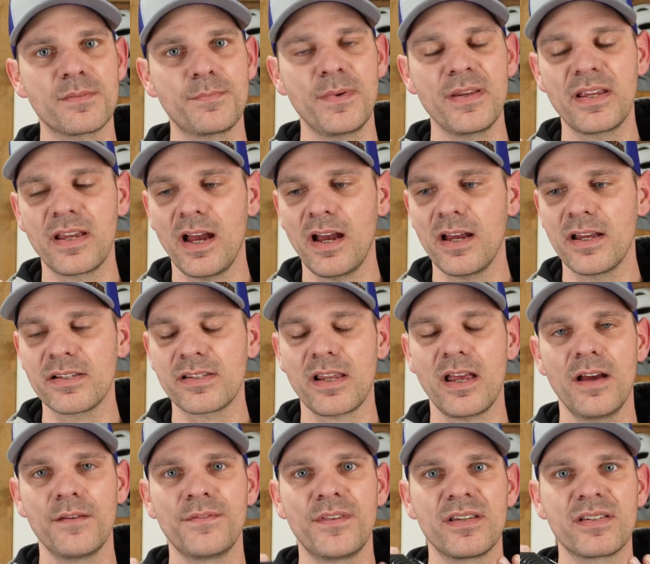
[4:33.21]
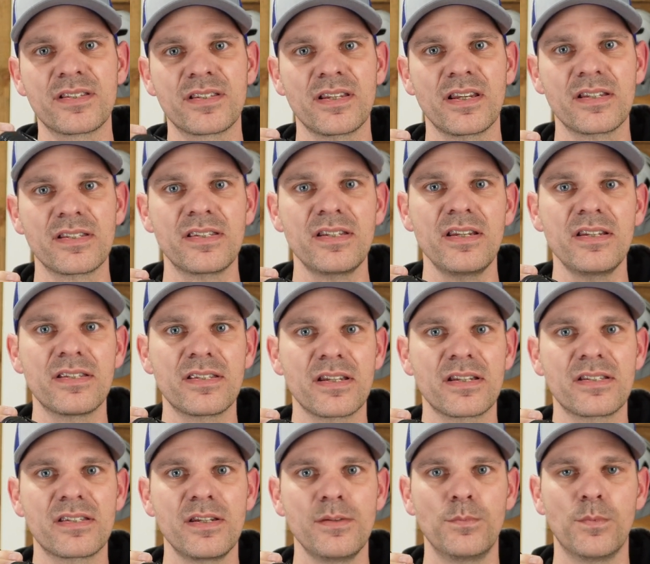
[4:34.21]
because of the
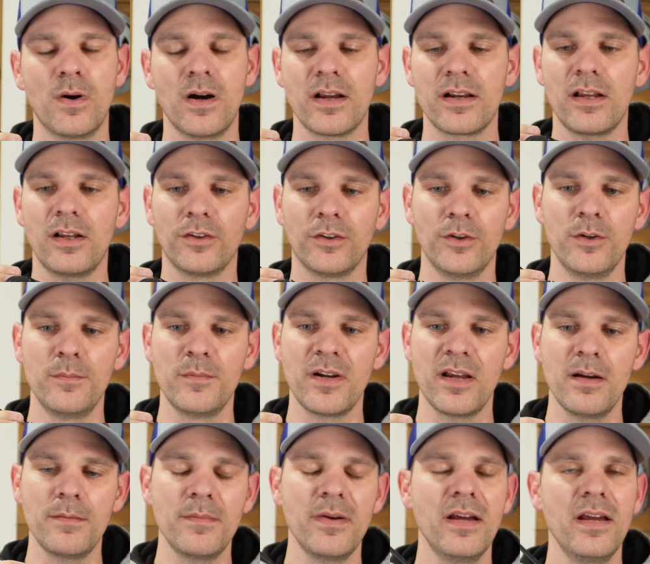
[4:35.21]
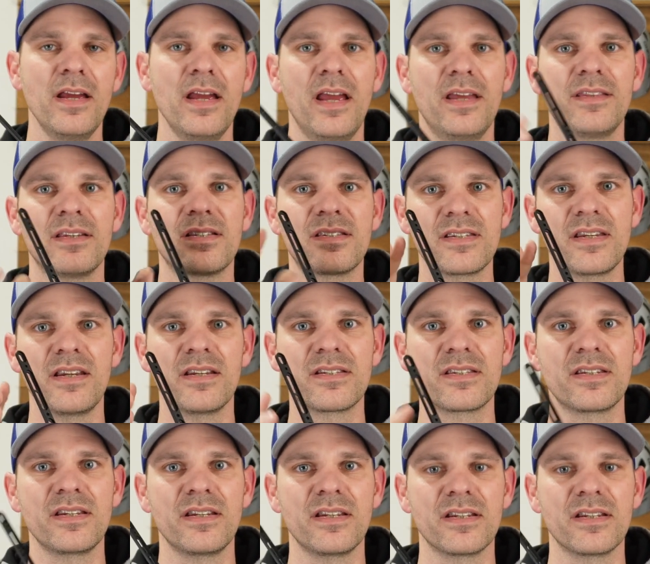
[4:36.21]
6061 aluminum and the CNC